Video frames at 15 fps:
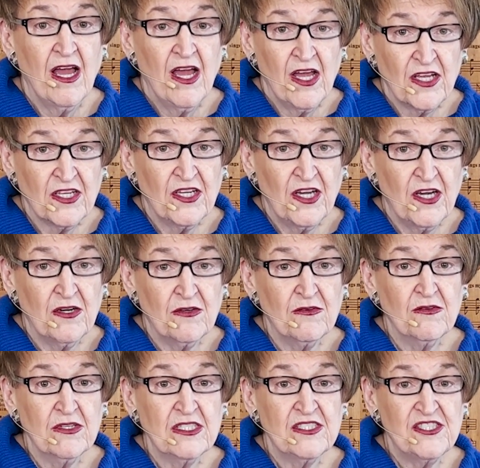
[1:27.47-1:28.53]
Go
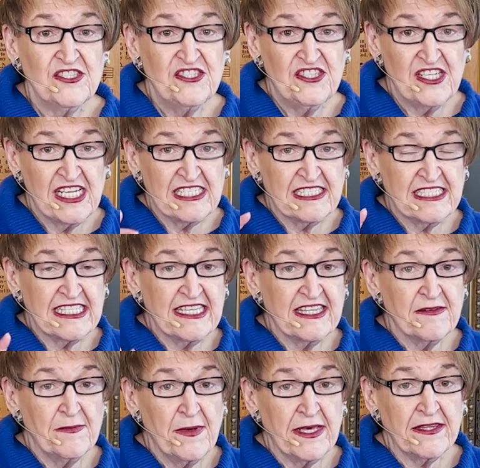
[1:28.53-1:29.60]
to Jesse the
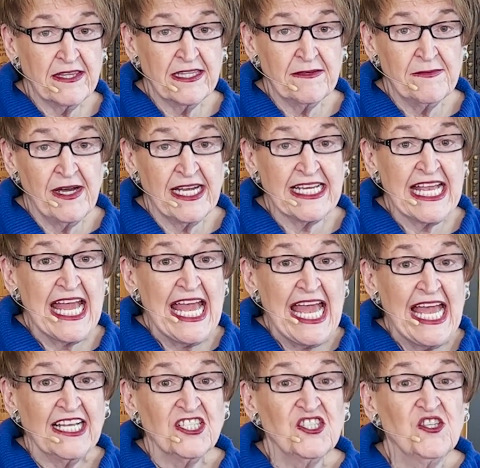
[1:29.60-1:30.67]
Bethlehemite
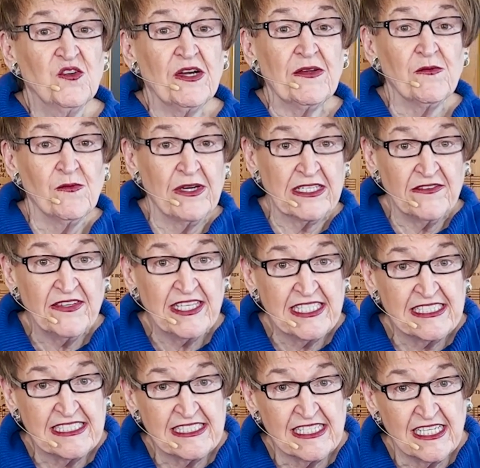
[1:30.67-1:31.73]
and anoint one of his
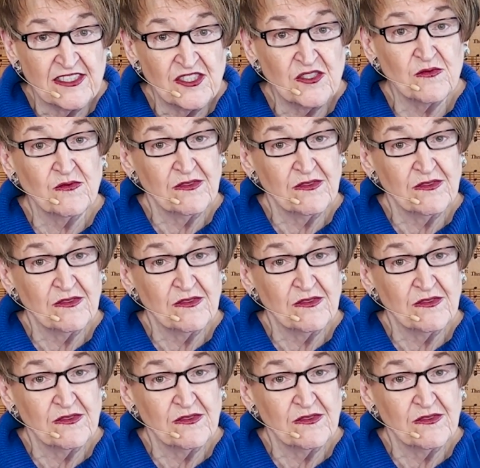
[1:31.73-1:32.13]
sons." So